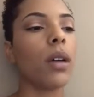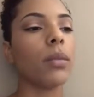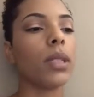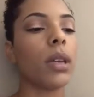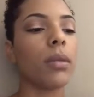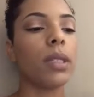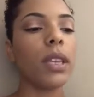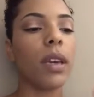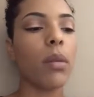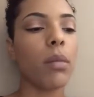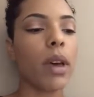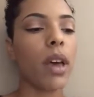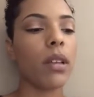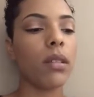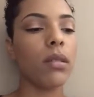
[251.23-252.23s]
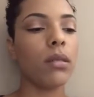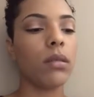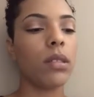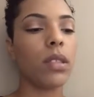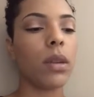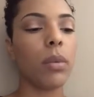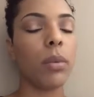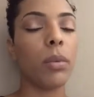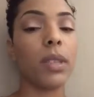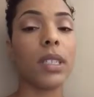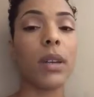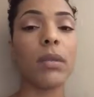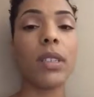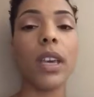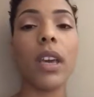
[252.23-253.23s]
So I was taking bowel supplements.
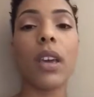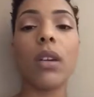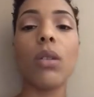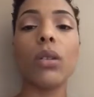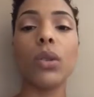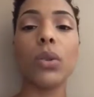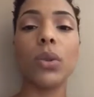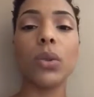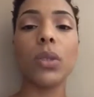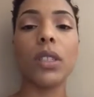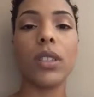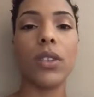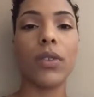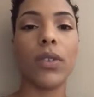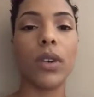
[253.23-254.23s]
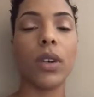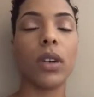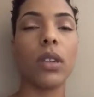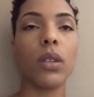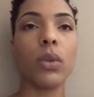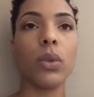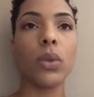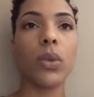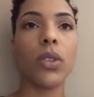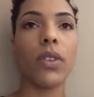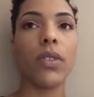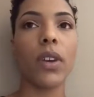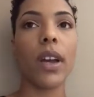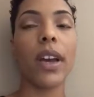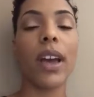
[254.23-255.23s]
I was taking colloidal silver. Colloidal
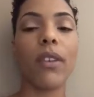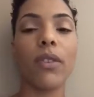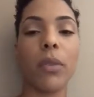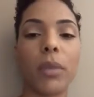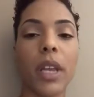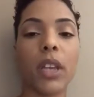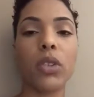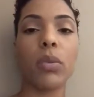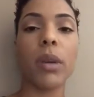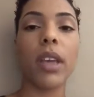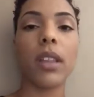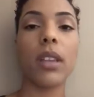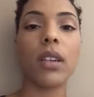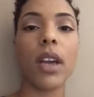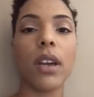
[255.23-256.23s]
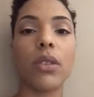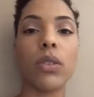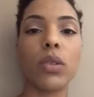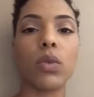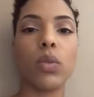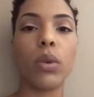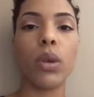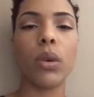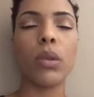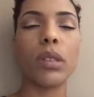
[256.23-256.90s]
silver I got from the naturopathic doctor as well.